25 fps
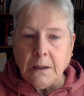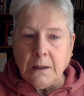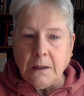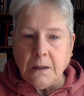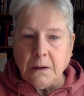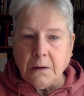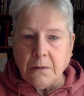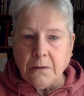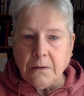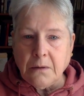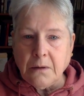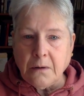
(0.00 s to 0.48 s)

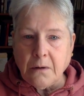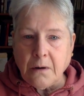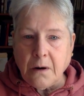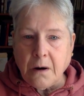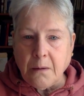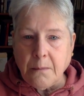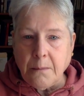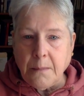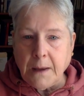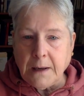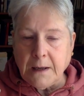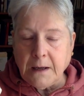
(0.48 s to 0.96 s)
You know,
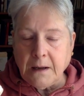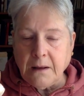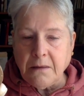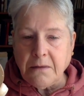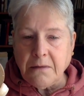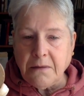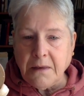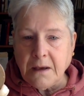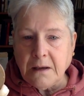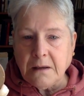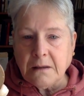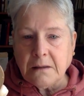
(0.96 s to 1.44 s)
there are many
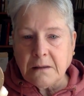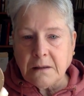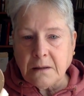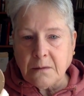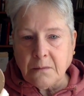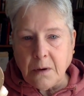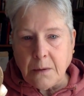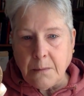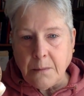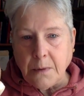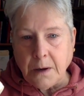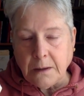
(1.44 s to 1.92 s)
things
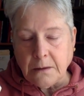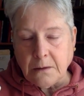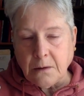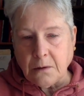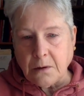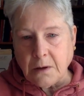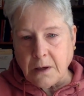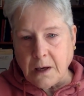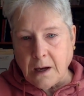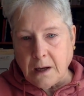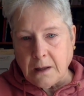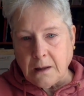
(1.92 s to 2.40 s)
that we might
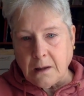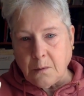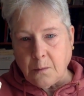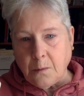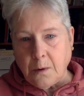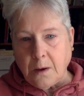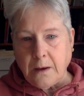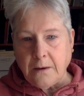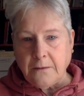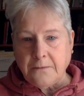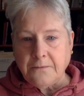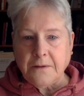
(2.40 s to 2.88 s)
look at in the
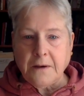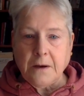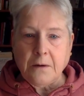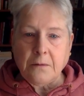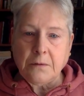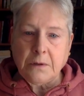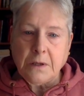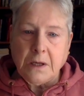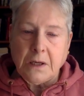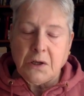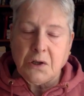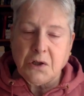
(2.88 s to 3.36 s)
way of
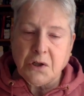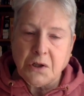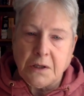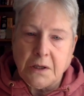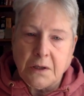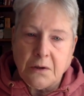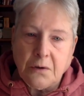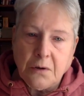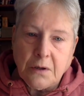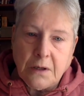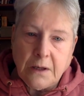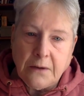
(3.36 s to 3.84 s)

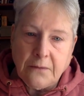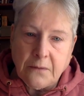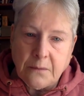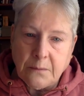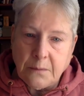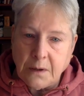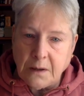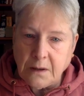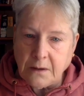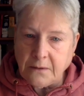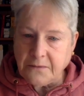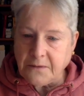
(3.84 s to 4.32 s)
foundation. It could
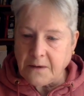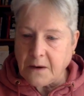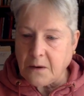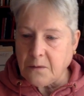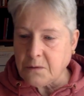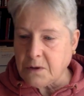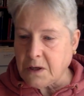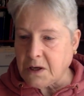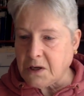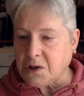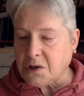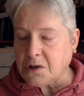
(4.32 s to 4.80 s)
even be the
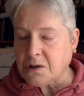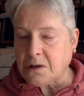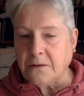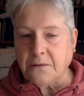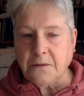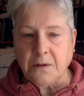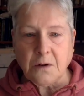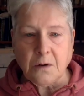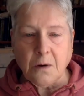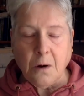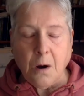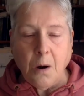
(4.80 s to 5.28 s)
foundation
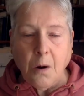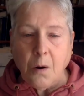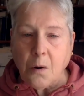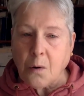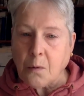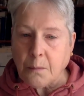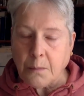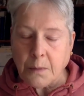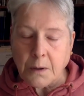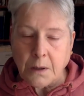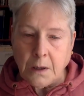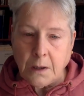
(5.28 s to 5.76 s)
of your
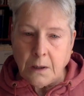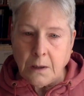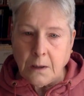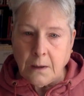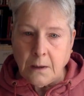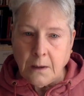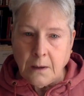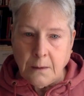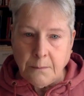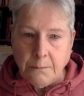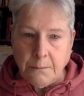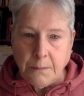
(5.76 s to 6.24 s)
home,
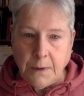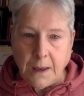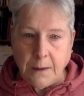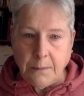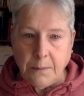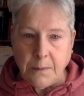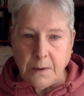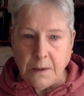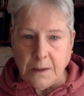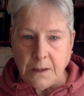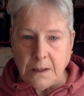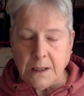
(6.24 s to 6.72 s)

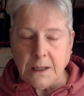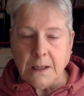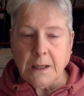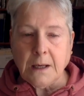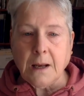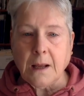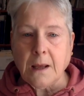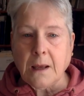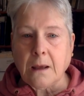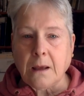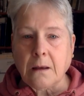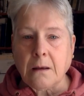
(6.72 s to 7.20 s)
maybe
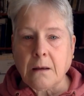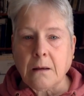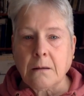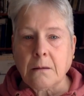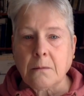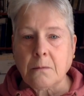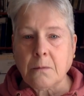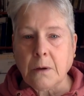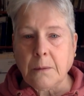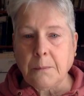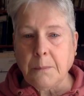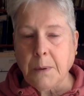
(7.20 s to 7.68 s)
needing
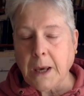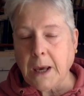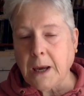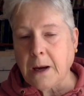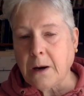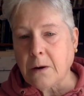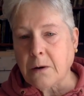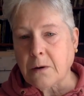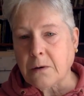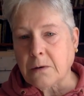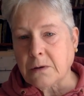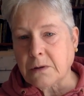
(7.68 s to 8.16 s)

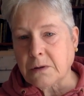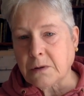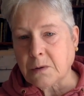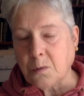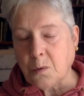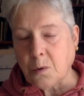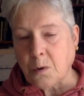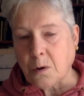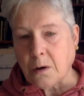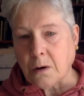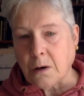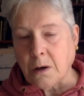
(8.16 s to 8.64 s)
repairs
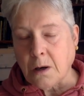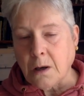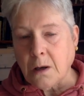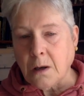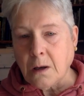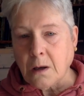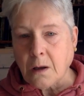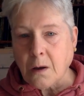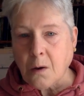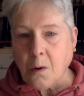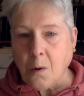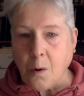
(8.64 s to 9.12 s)
or
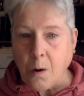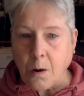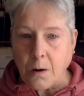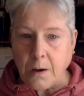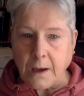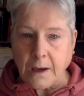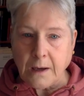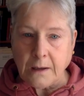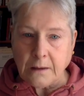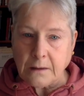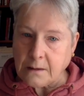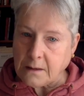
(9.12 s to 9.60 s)

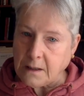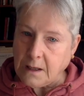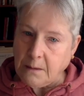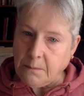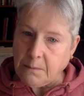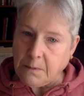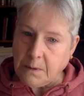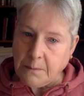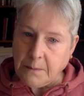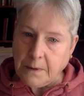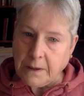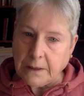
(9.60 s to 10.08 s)
caulking to
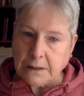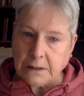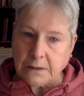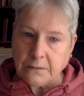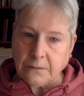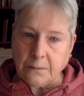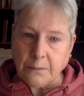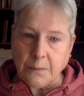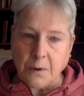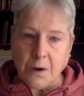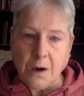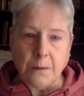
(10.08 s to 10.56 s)
keep the mice
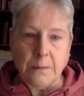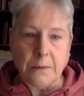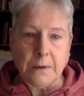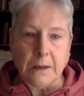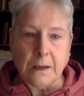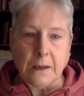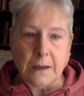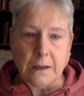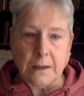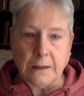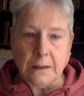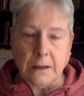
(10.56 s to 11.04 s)
from
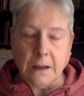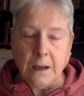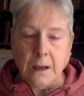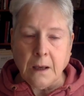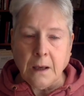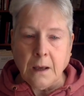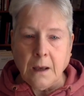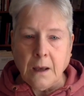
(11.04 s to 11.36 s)
coming in.